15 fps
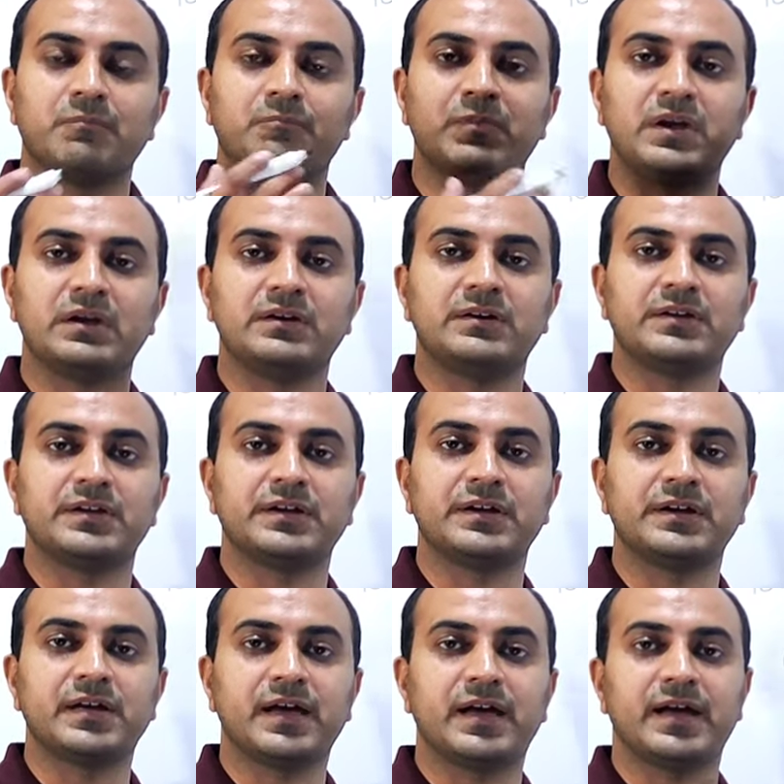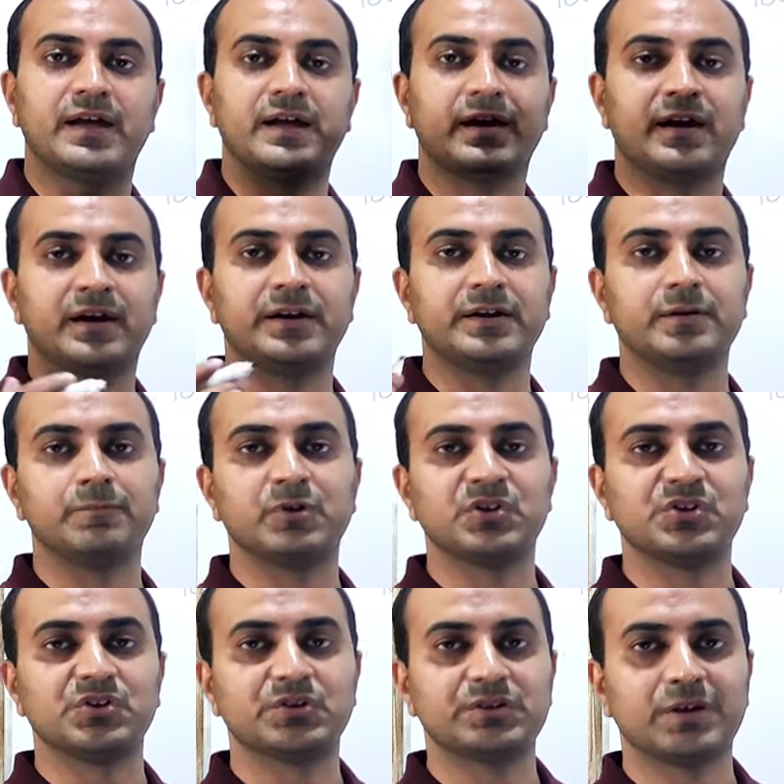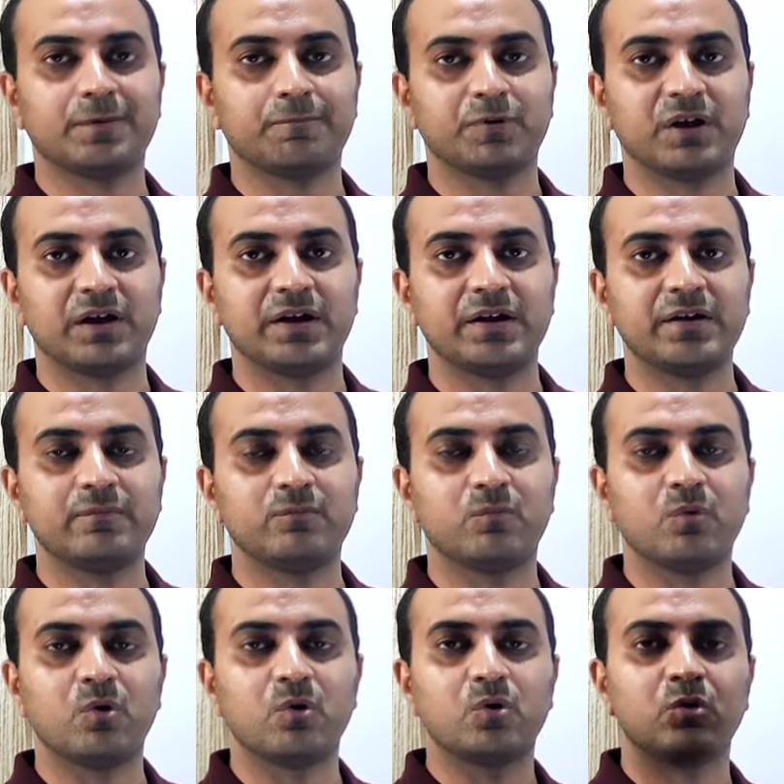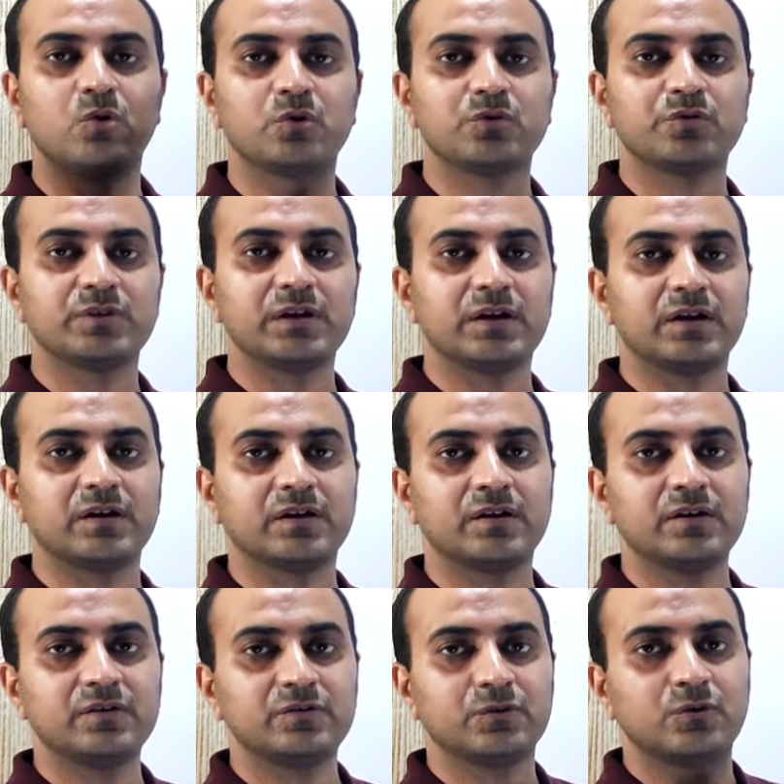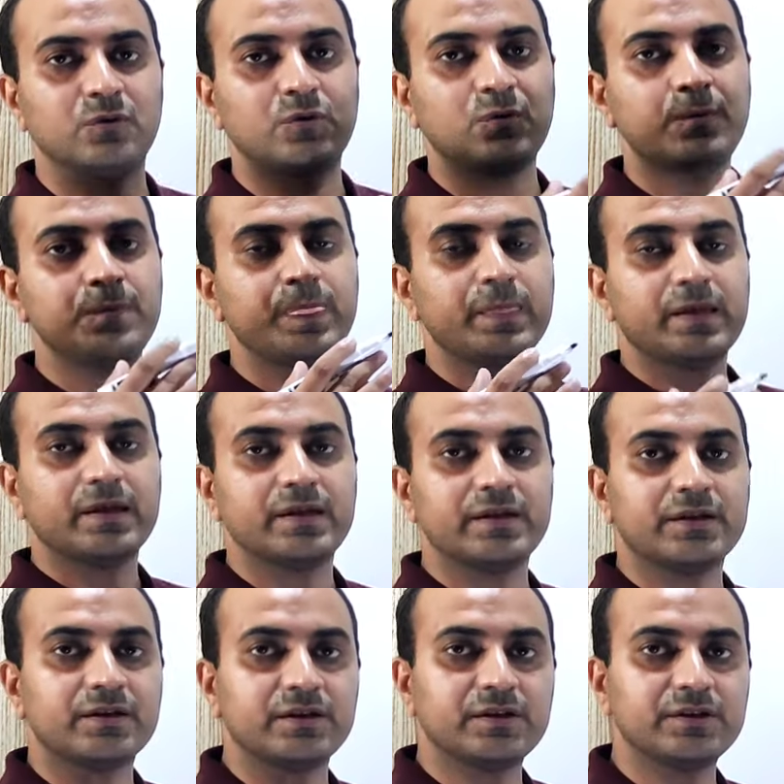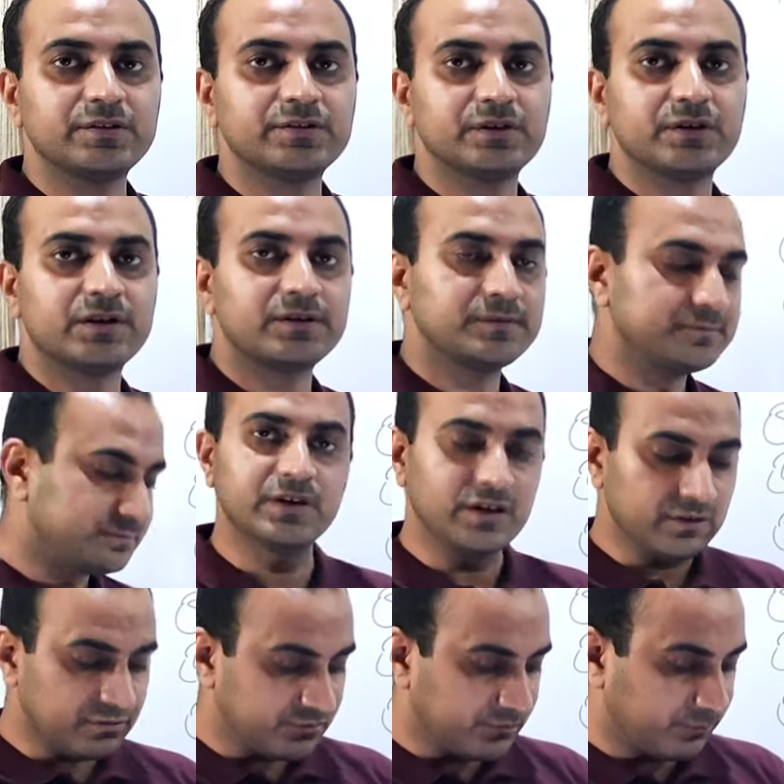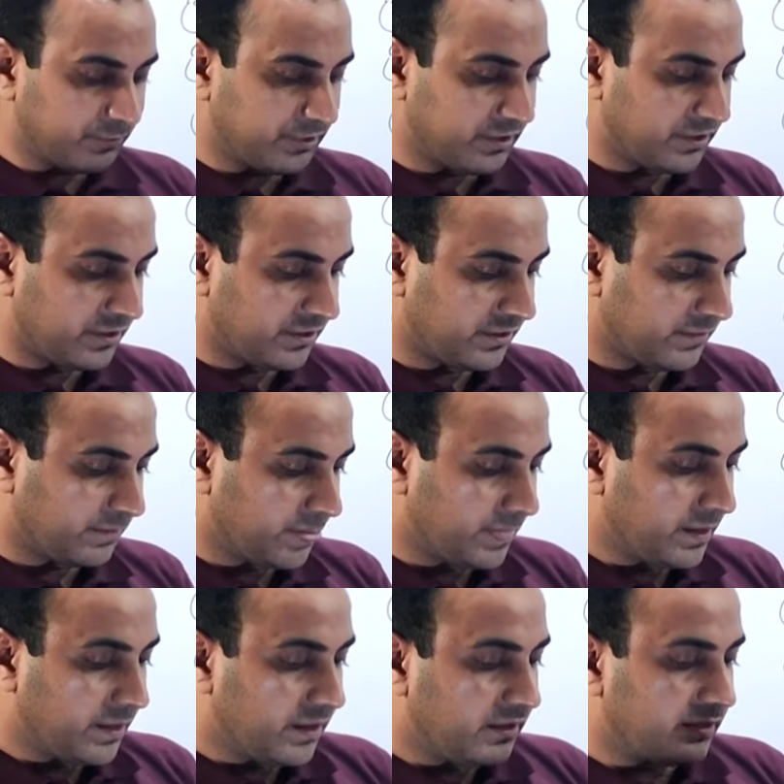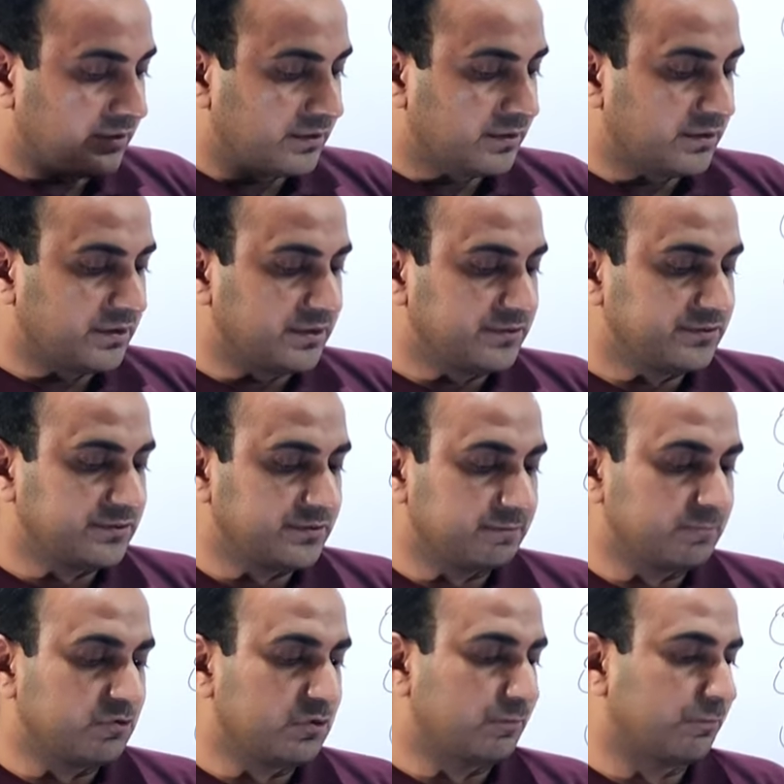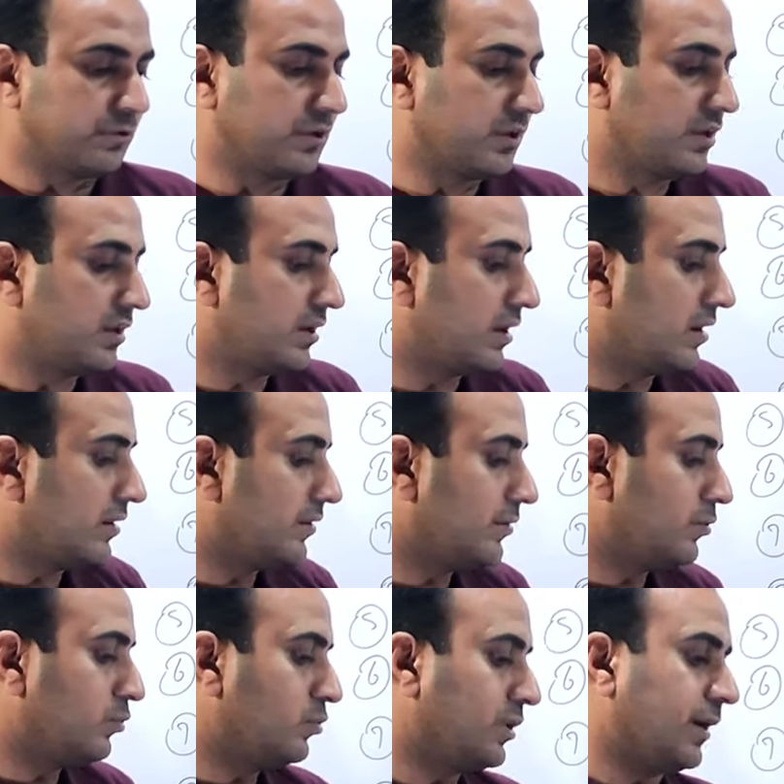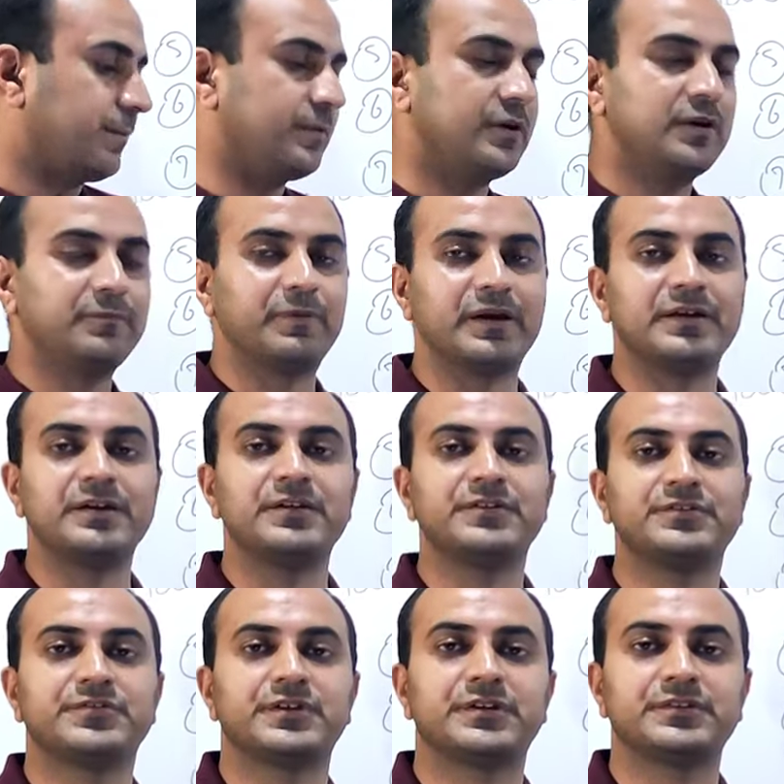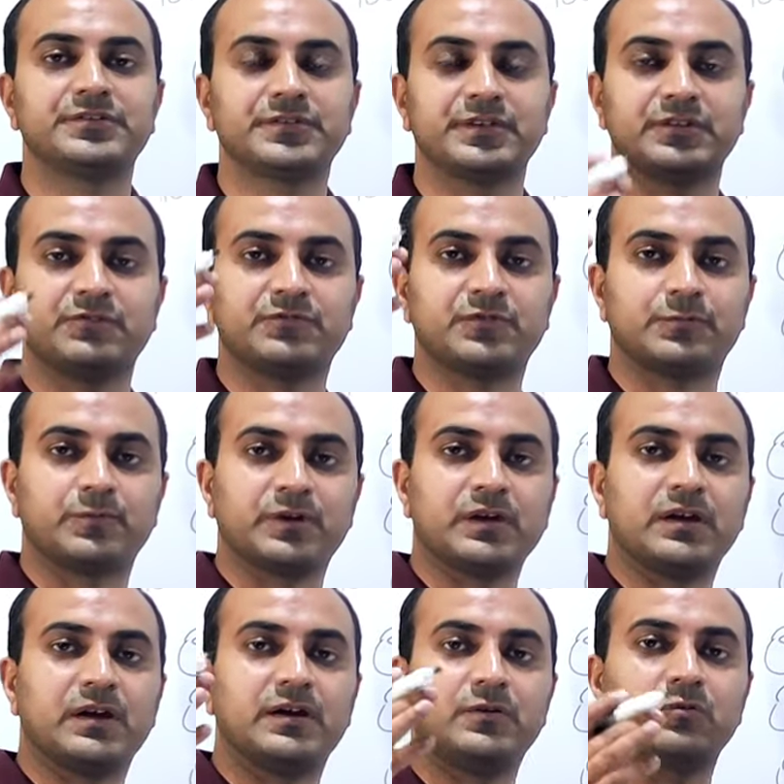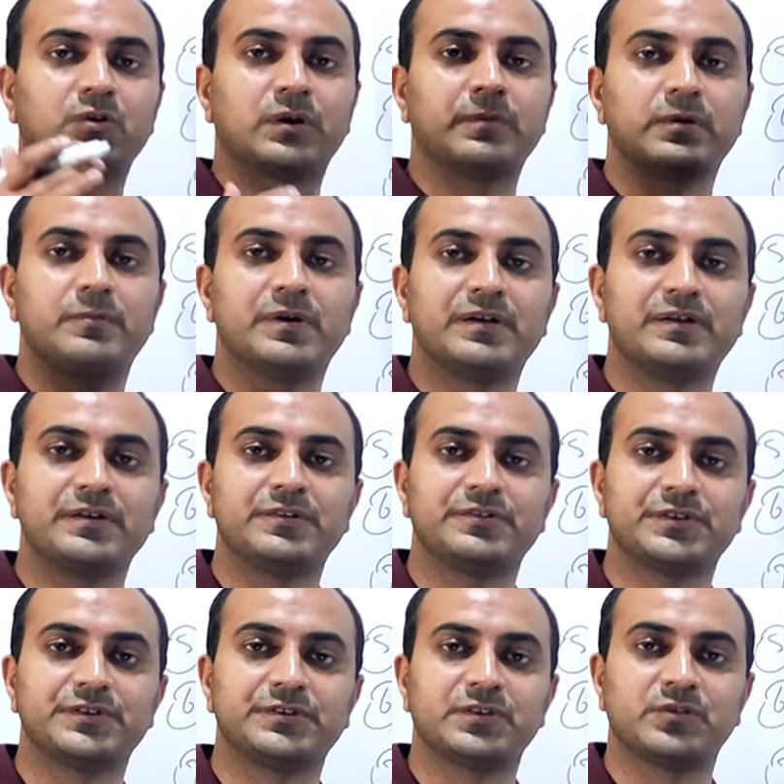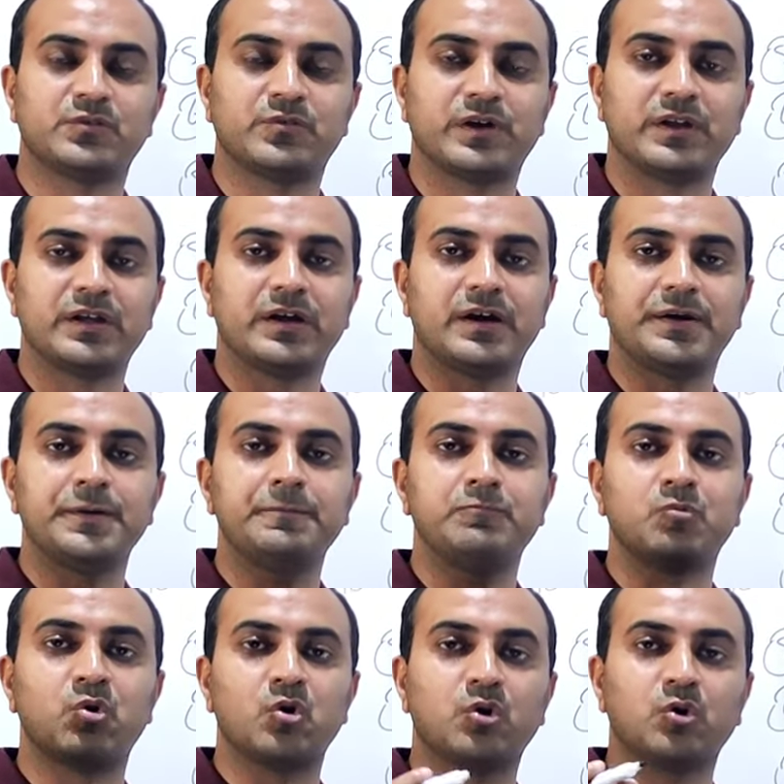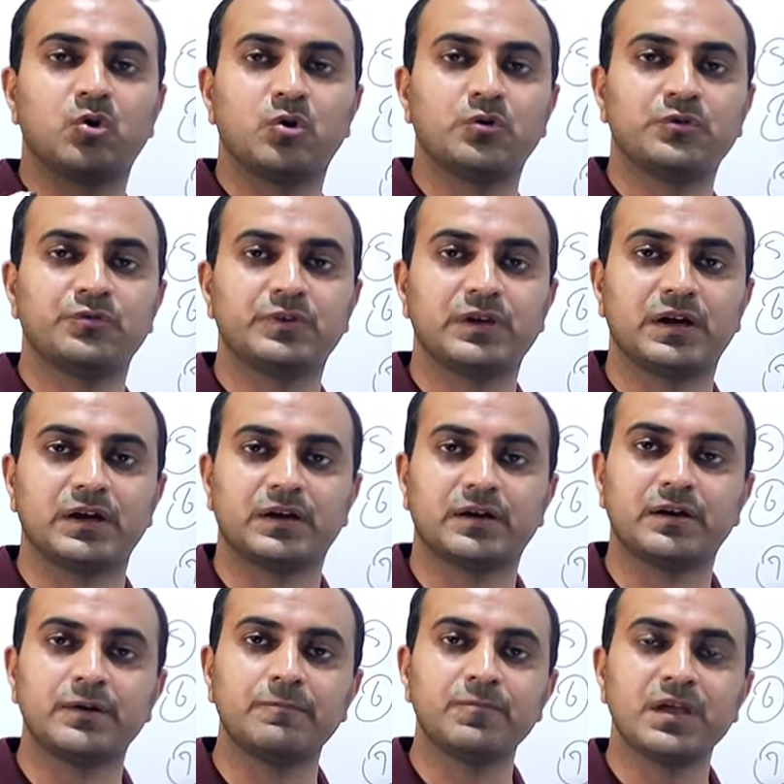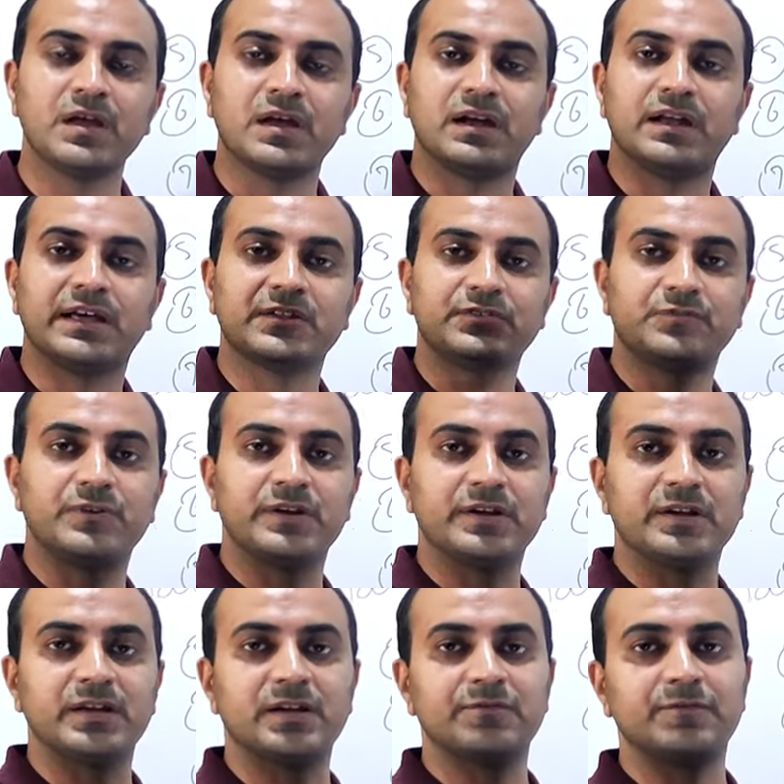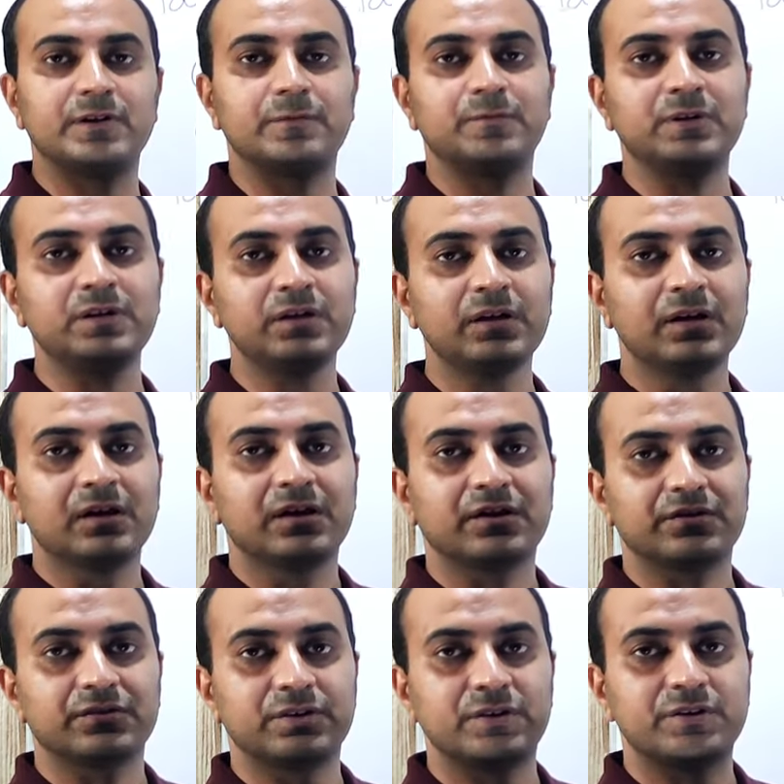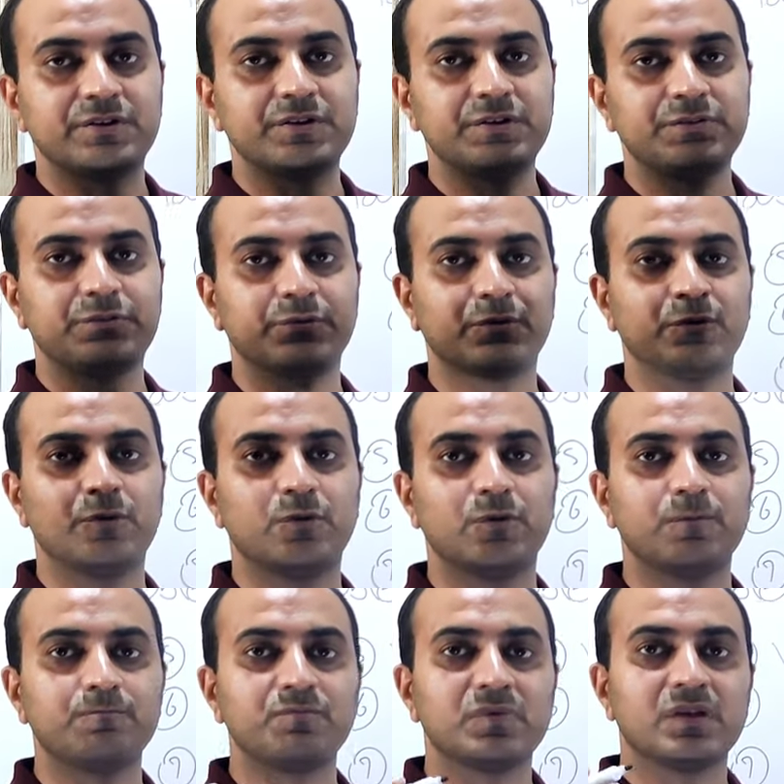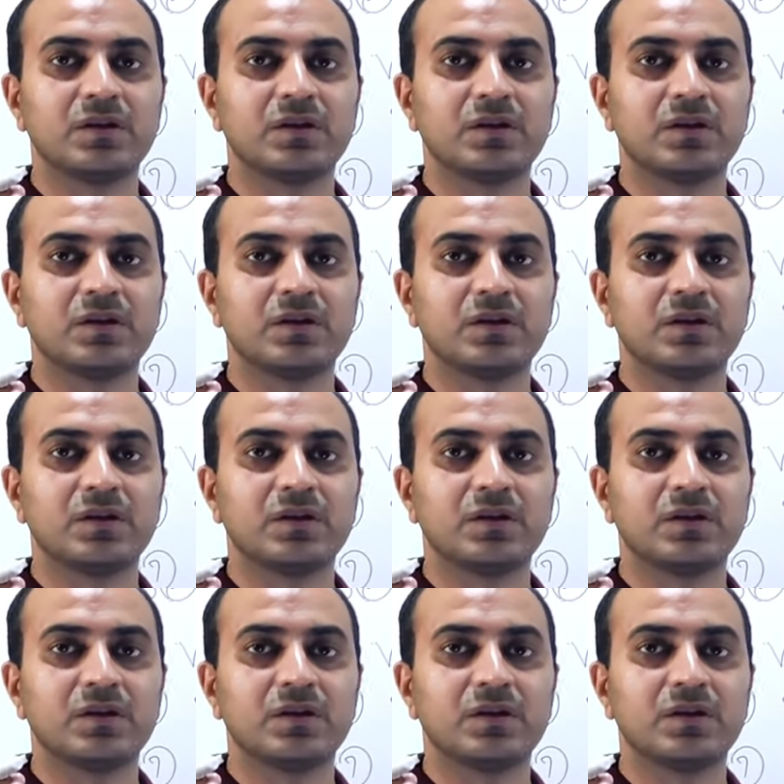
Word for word: maintained and high temperature is applied more loss will occur so increase the the spray rate increased spray gun to tablet bed distance if spray gun to tablet bed distance is very high more loss will occur less weight gain will be resulted so